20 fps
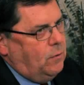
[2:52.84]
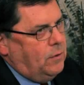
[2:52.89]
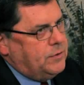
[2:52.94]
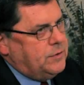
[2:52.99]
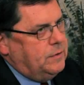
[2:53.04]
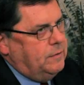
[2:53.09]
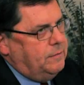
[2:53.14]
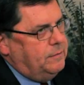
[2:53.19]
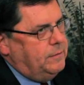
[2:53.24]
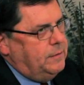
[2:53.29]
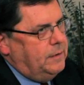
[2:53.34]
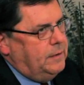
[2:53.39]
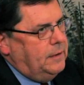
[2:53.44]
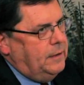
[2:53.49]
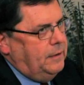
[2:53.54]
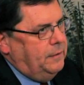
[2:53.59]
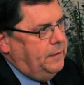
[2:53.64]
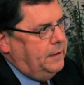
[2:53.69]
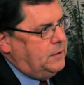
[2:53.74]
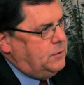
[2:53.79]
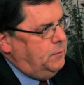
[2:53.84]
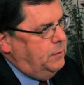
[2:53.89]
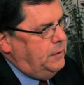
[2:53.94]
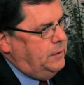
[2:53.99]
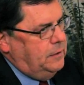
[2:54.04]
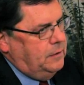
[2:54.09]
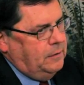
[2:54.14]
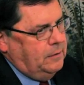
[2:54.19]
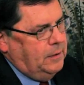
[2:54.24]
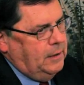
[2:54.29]
source of the things
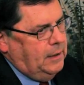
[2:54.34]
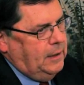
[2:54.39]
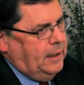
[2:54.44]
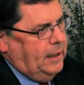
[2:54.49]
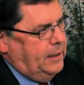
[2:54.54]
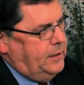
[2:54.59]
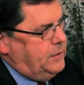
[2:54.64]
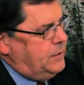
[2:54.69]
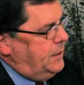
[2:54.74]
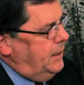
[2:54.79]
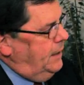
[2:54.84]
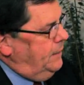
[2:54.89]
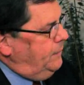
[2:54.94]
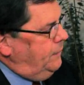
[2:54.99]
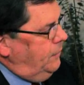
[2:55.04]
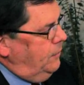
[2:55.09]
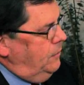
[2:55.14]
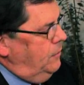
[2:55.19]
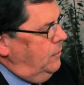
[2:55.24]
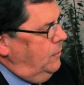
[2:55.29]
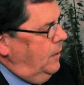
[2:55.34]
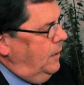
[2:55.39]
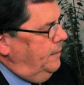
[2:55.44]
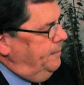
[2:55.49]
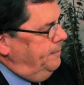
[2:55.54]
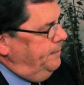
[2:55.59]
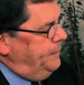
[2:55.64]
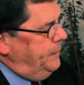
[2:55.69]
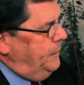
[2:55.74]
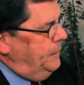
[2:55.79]
we do. I just got
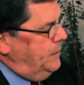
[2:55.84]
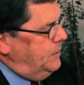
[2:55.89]
through